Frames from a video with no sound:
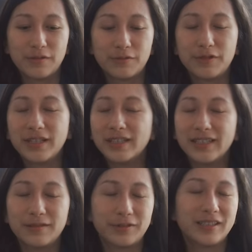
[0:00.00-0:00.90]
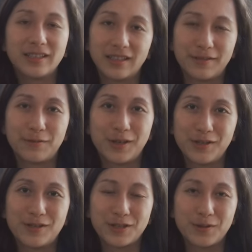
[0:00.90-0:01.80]
really, really love what
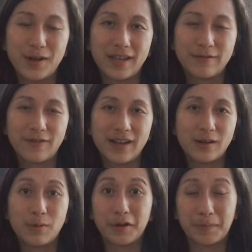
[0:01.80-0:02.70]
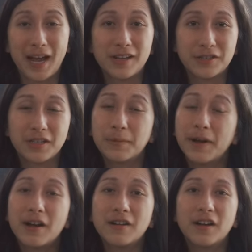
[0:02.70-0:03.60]
you do and find out what you're passionate
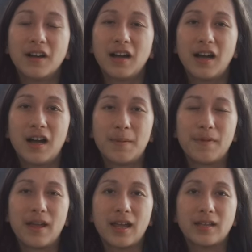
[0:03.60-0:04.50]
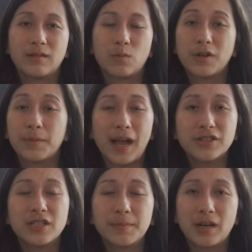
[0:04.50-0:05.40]
about. And what you're
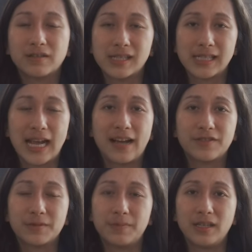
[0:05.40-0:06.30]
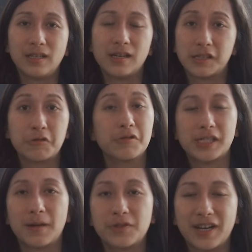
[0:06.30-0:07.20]
passionate about doesn't have to be a school
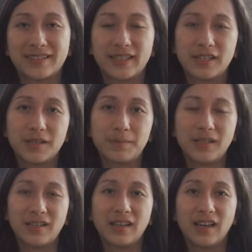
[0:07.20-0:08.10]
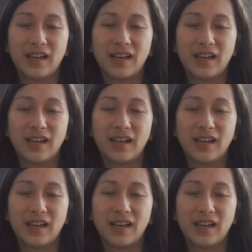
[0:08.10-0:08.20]
subject. It could be